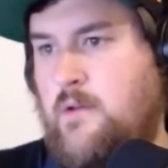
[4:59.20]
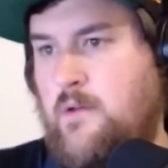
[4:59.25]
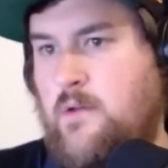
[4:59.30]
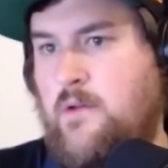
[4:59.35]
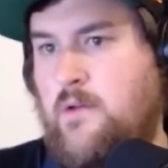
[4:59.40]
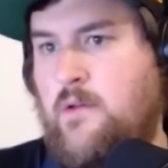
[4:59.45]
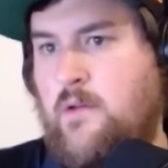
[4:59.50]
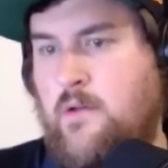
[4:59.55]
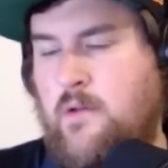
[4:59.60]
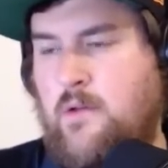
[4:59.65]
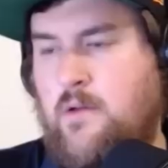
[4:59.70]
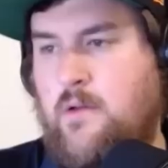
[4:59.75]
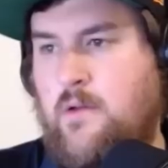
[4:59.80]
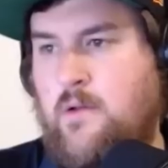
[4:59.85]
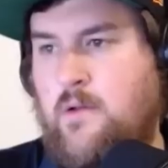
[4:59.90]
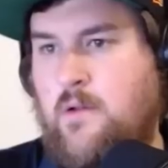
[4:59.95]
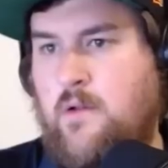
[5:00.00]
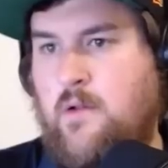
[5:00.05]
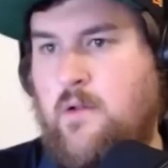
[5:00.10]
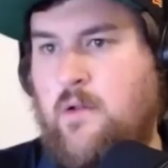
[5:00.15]

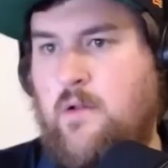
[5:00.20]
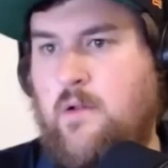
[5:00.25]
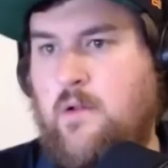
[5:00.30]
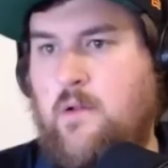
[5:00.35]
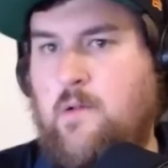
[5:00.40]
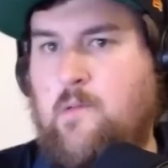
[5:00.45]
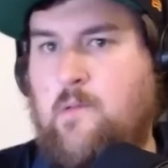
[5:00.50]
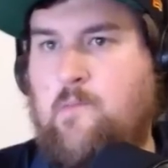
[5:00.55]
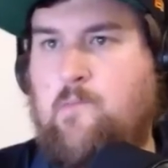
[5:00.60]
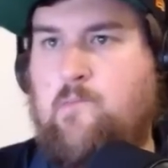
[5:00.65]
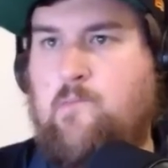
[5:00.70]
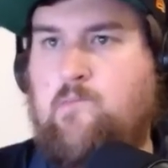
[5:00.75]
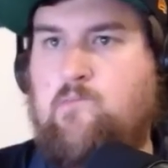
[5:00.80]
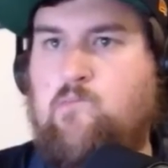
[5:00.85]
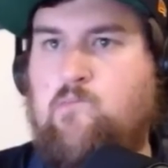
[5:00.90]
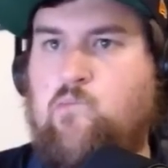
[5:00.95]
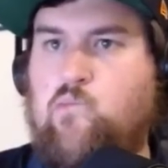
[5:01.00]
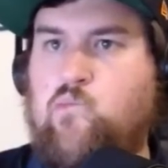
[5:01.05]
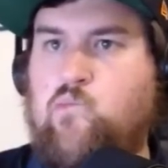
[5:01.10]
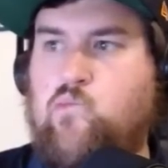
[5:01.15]

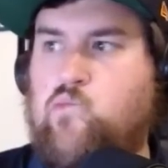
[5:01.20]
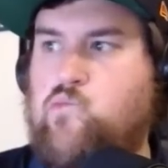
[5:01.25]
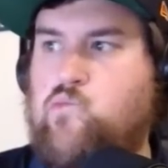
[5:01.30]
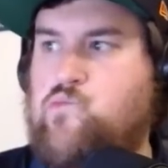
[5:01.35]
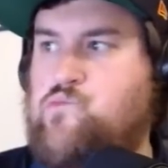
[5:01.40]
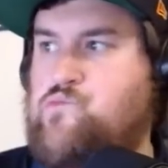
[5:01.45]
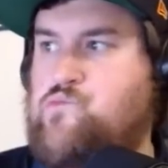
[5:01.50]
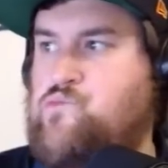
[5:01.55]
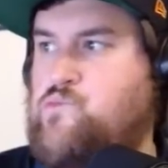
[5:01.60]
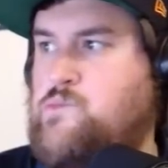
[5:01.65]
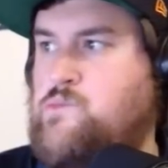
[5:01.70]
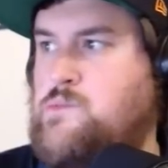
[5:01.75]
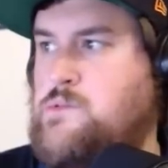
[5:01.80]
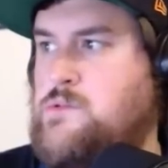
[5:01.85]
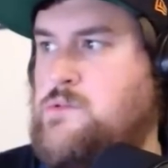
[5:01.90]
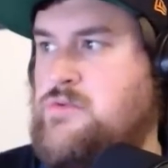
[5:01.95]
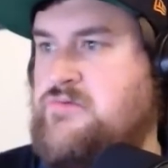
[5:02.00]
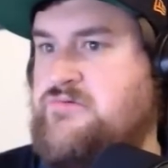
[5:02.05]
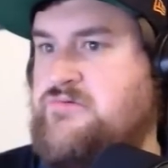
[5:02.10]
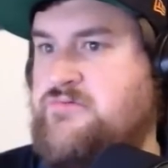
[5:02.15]

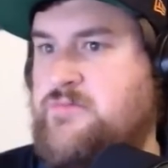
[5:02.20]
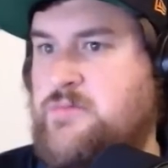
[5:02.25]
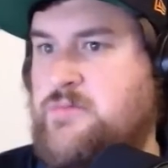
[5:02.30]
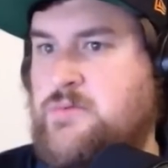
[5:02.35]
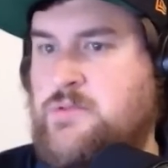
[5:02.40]
The person shown says nothing.